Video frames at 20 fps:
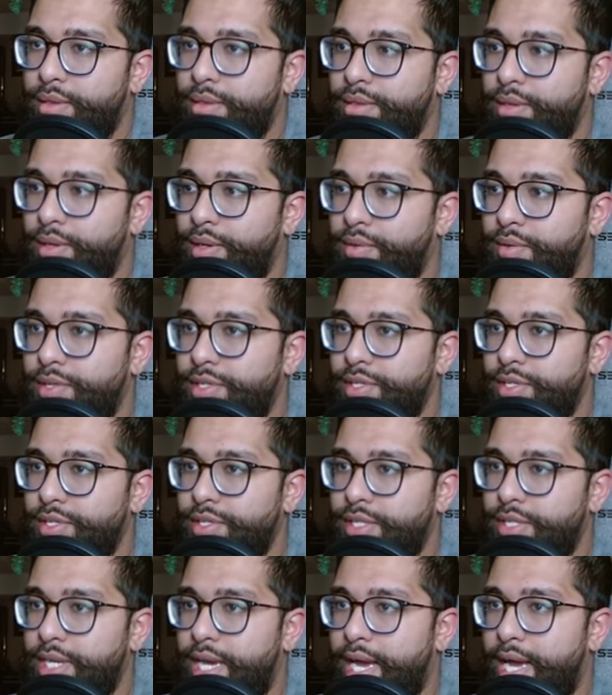think we just
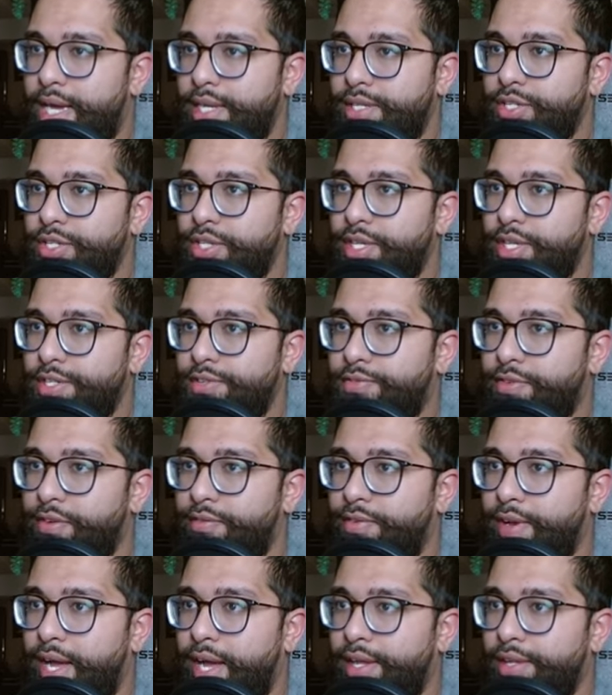attach this for
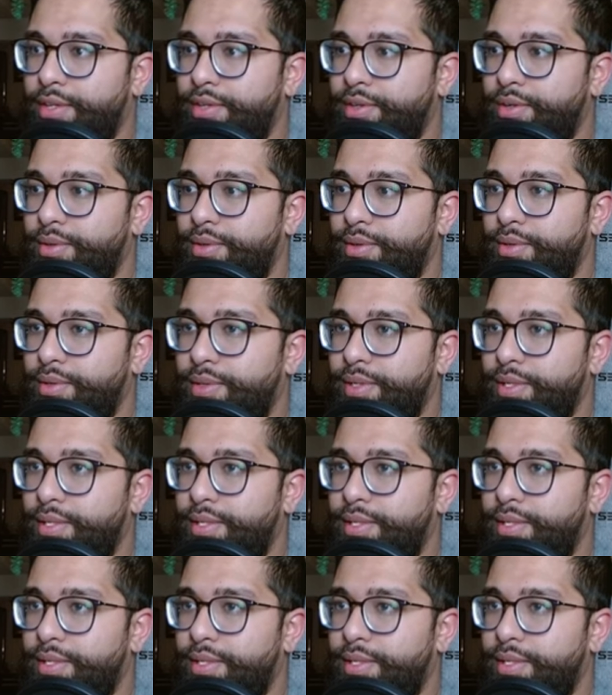value.